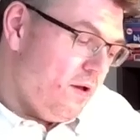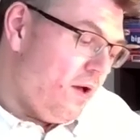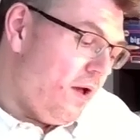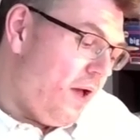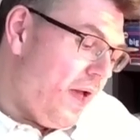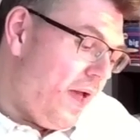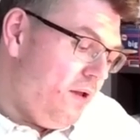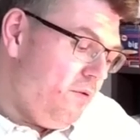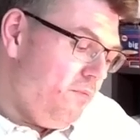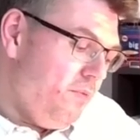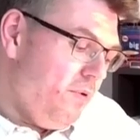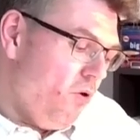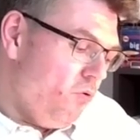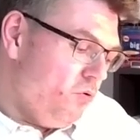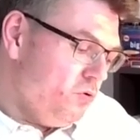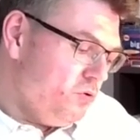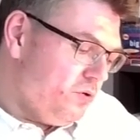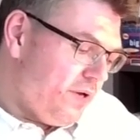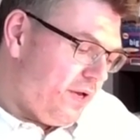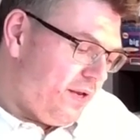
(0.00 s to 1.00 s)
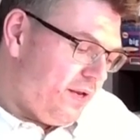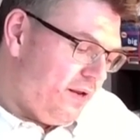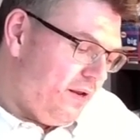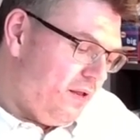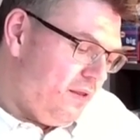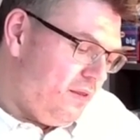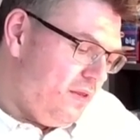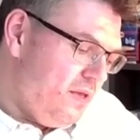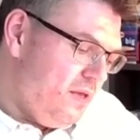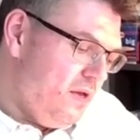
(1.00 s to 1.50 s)
And we also get an
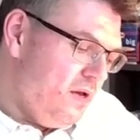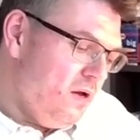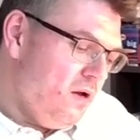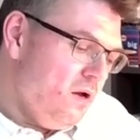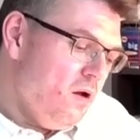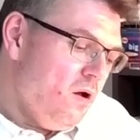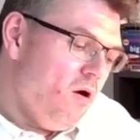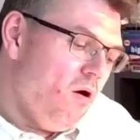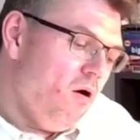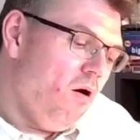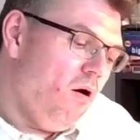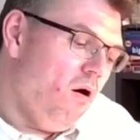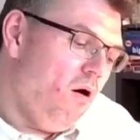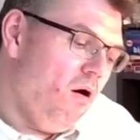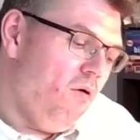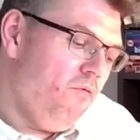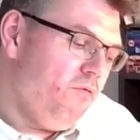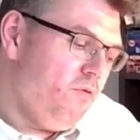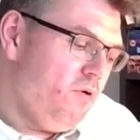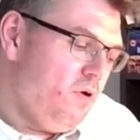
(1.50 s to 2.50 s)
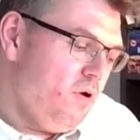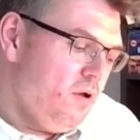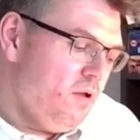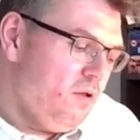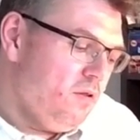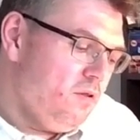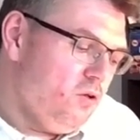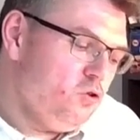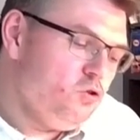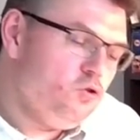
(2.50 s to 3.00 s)
idea of
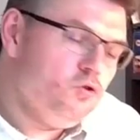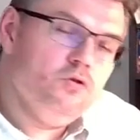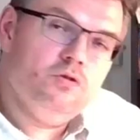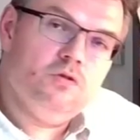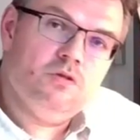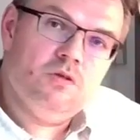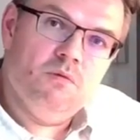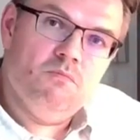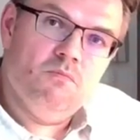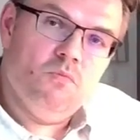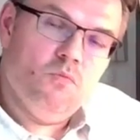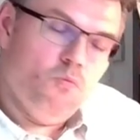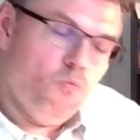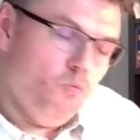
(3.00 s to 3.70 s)
the system,